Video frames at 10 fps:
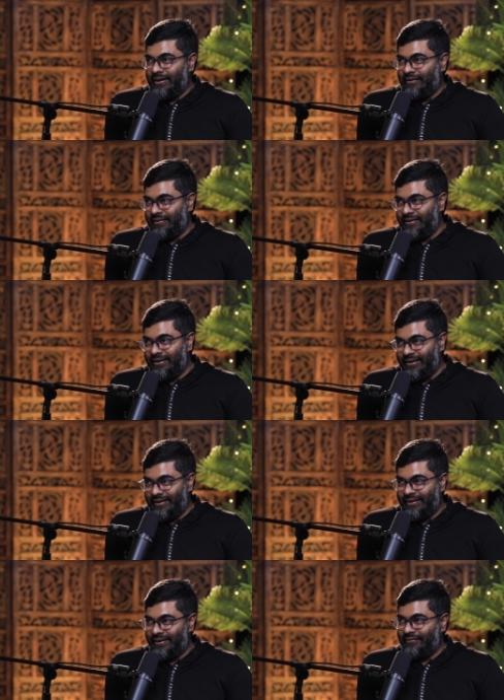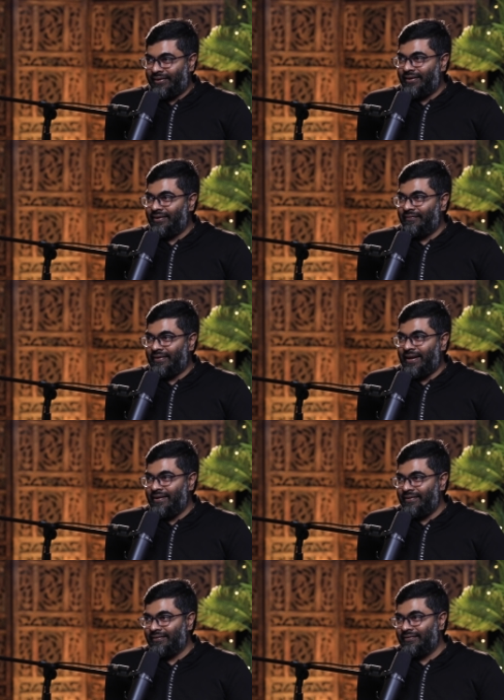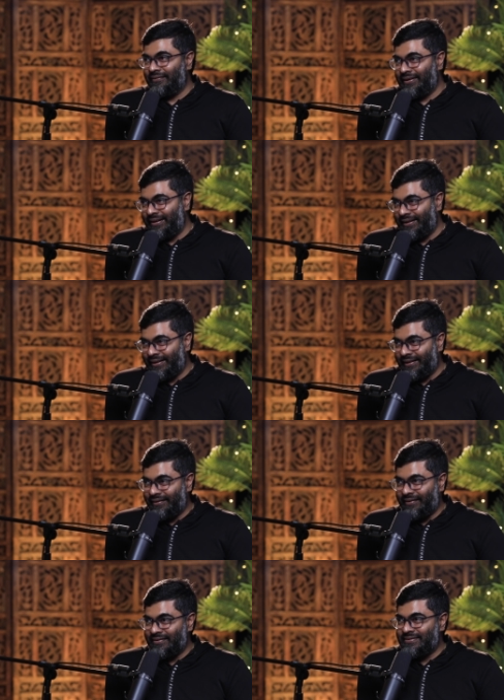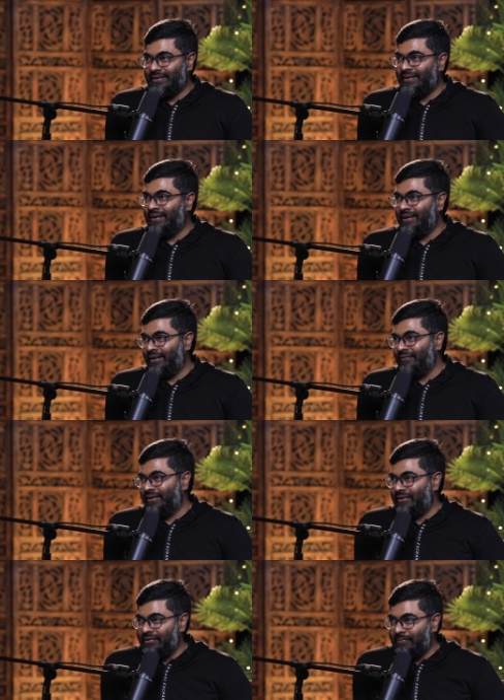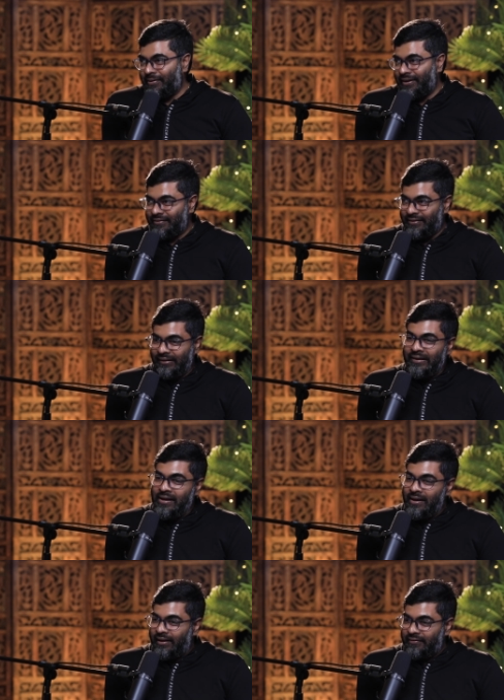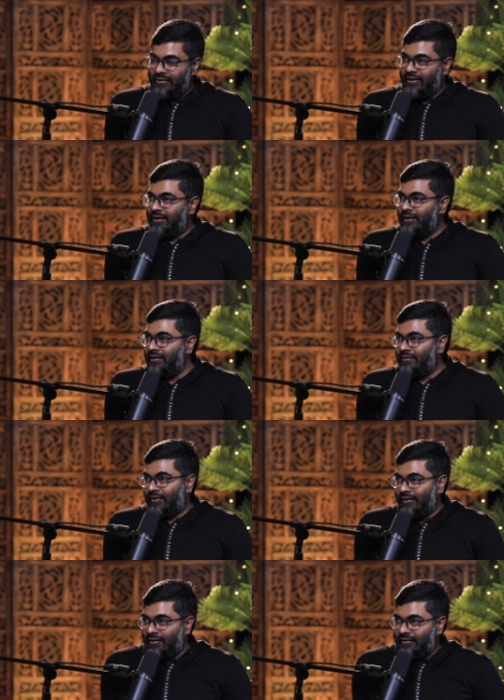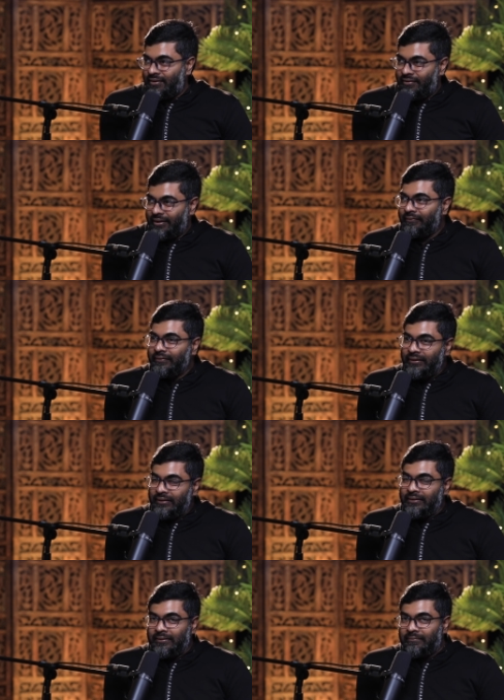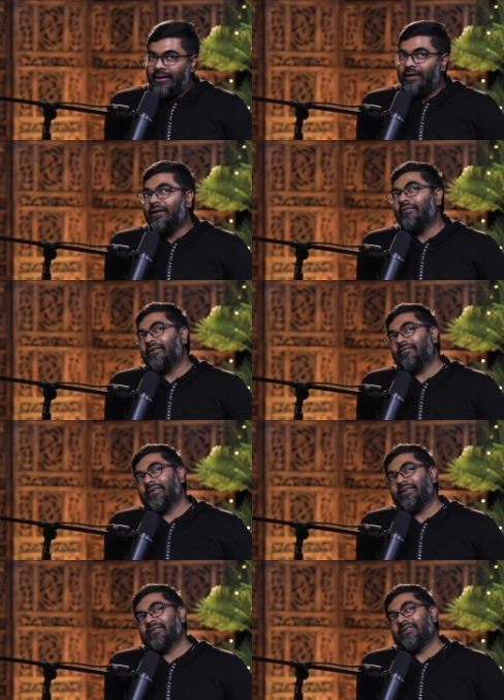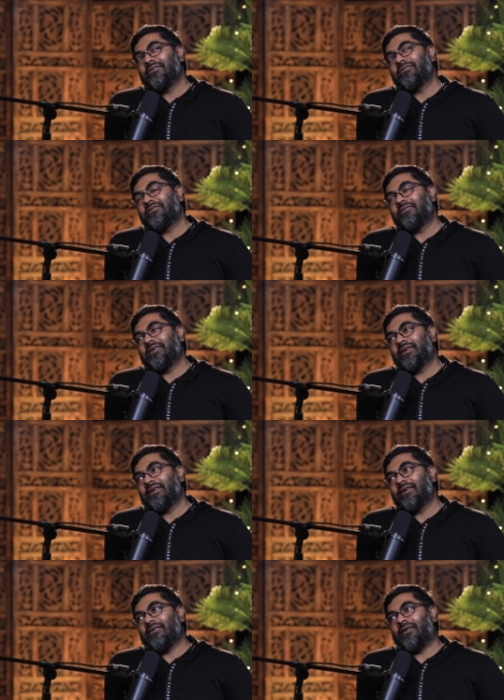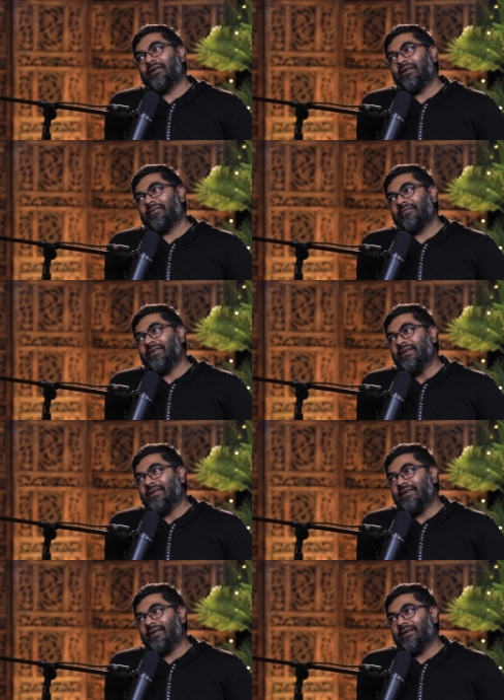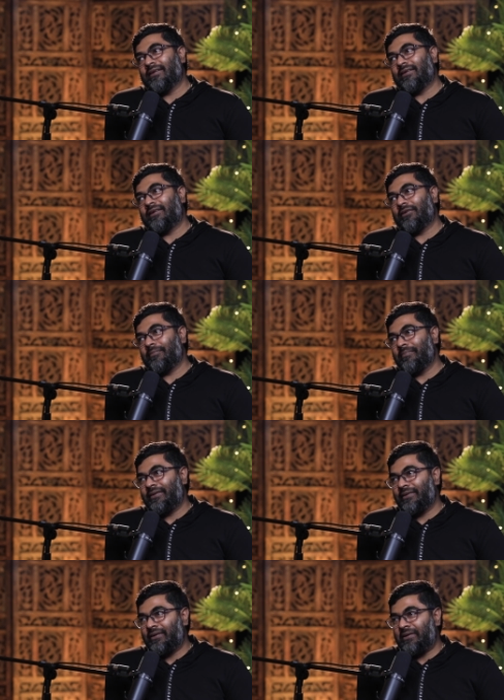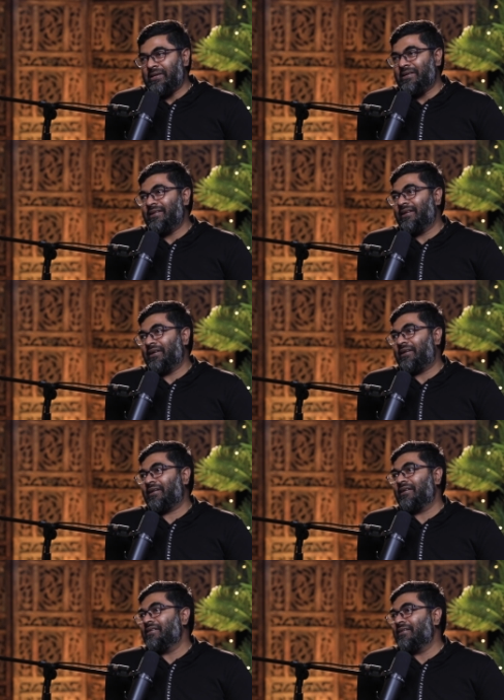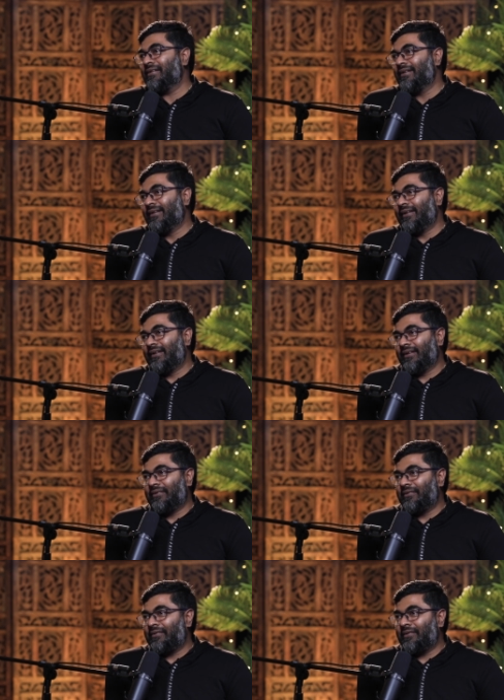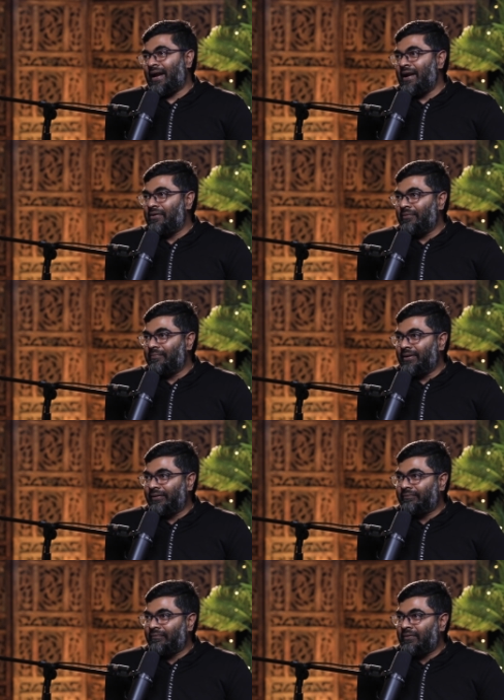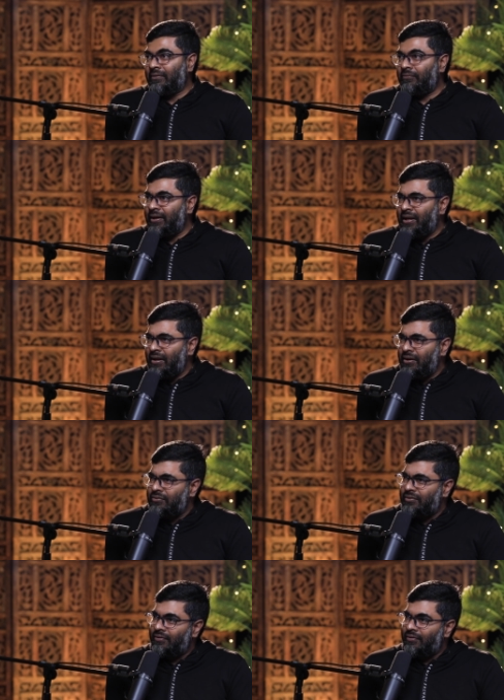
From your tone, I delivered it. I wanted a validation so that I can cross check and deliver it to the production. I was literally shouting. My delivery manager used to sit at the corner of the development center. He literally, ran to me.